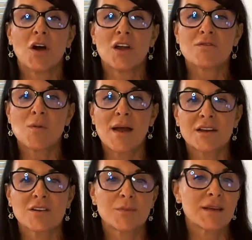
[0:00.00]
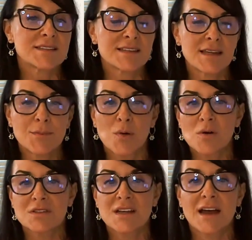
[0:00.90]
overweight and obesity,
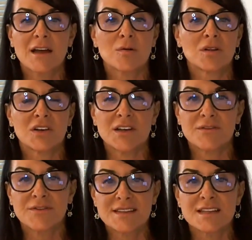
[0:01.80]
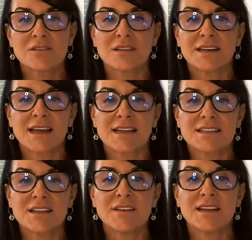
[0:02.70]
poor diet quality, physical
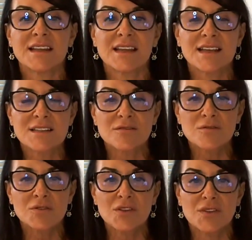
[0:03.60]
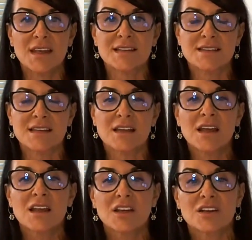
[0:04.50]
inactivity, these are all the things that
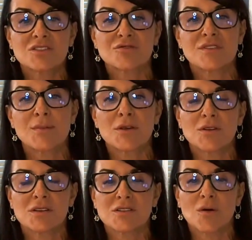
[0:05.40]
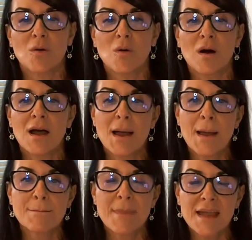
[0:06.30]
contribute or
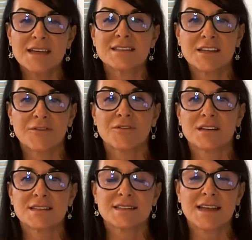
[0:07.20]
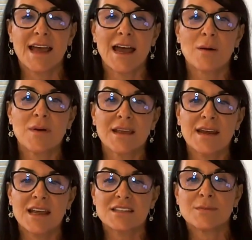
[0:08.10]
make a difference to how we can
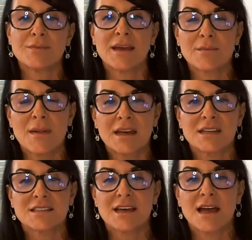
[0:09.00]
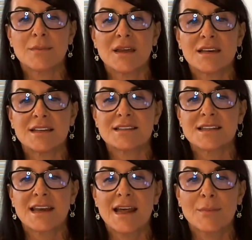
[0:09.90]
actually better manage diabetes
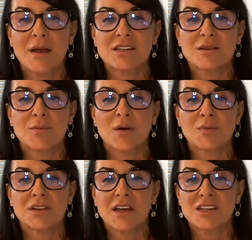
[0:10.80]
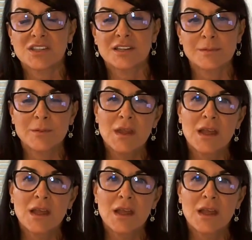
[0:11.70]
in our patient population.